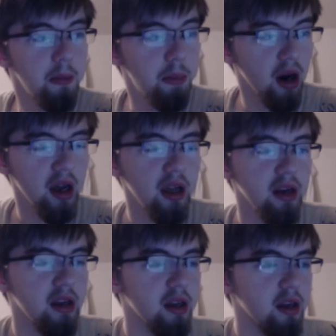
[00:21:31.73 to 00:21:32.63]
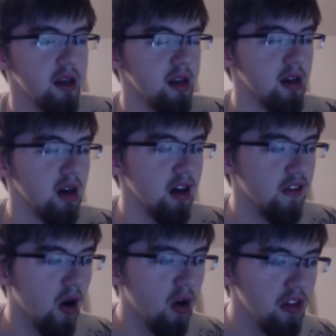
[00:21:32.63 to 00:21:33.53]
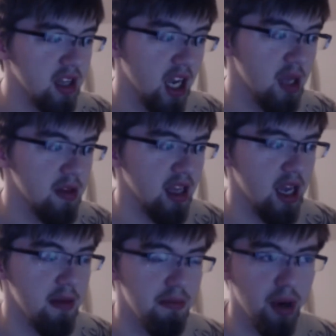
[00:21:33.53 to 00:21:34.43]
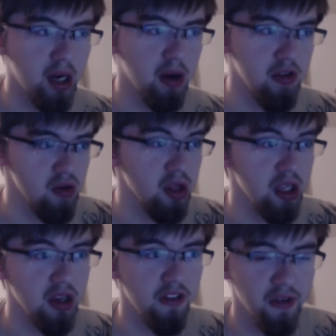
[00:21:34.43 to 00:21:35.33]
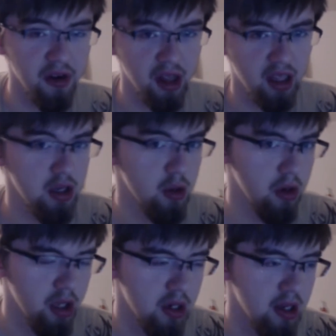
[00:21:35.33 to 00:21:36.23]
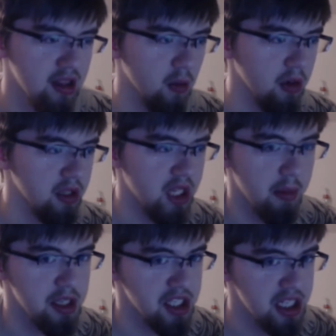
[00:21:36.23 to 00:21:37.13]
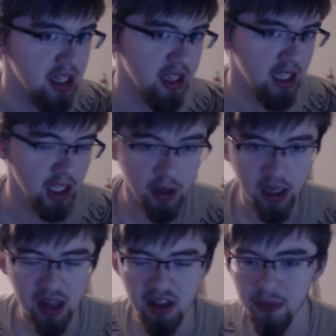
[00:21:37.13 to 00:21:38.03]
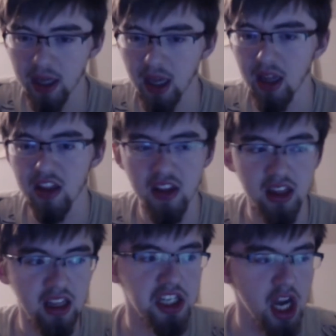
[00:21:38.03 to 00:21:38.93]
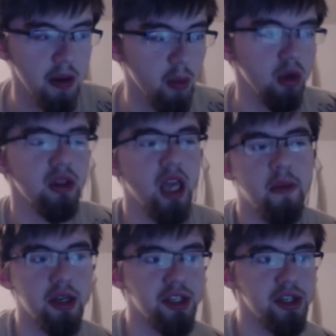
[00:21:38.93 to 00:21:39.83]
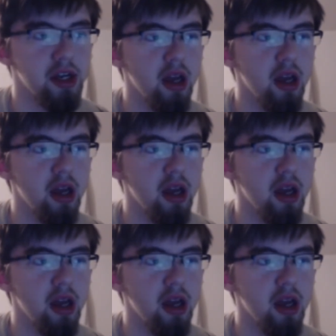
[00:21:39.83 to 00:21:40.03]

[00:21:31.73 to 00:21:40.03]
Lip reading: But of all the types, again, Breaker is really good for like nuker units or damage dealing units because they dish out more damage,